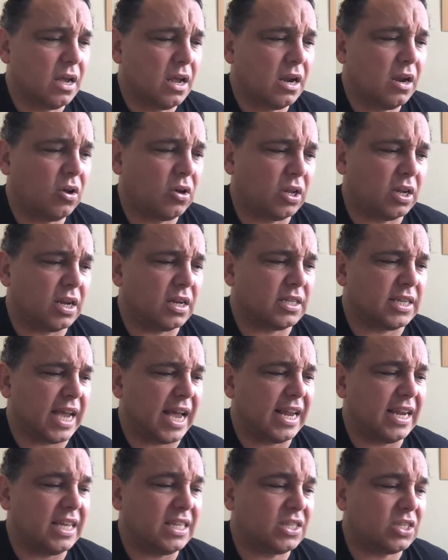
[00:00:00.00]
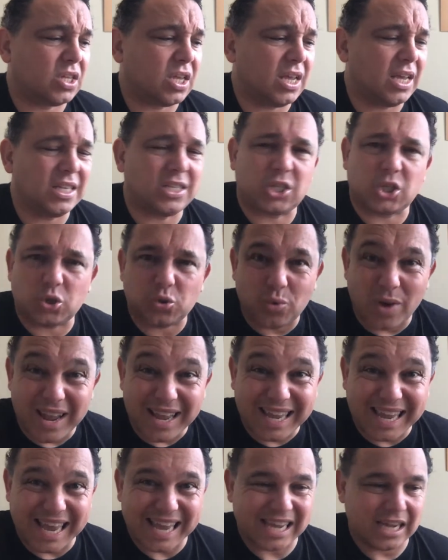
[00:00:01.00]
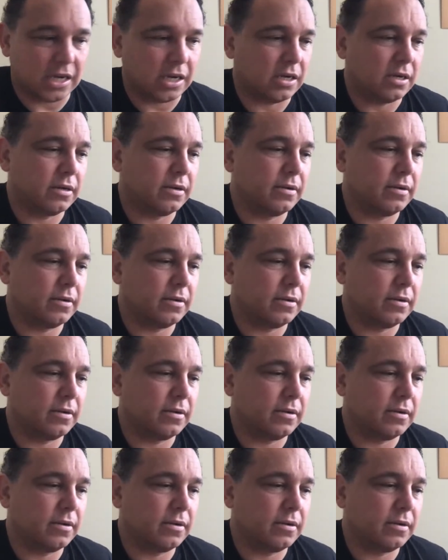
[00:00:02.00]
Look at it, Dad. It's shrinking.